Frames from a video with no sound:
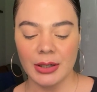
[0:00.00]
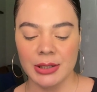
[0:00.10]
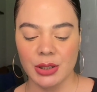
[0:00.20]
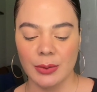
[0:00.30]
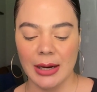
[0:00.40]

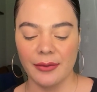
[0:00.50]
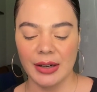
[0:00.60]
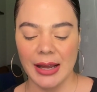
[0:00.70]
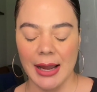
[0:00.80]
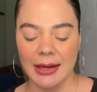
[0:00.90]
Don't ever
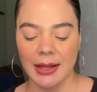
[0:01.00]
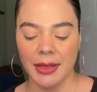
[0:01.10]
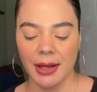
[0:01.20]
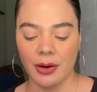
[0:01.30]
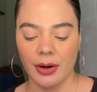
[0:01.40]
let
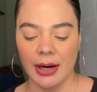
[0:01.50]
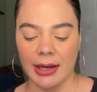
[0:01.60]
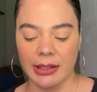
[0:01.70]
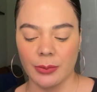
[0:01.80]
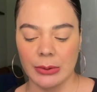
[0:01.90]
anything or
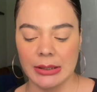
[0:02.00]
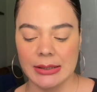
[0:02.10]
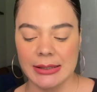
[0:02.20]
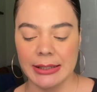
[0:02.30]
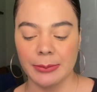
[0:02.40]
anyone
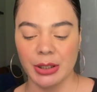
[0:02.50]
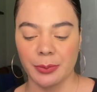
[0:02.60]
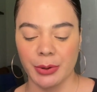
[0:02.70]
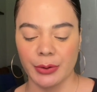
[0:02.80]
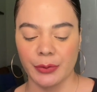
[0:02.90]
dim your
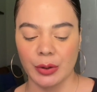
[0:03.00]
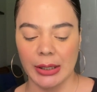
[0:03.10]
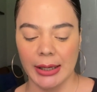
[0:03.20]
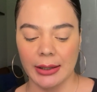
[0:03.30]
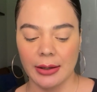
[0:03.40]
beautiful
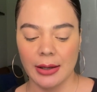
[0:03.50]
light.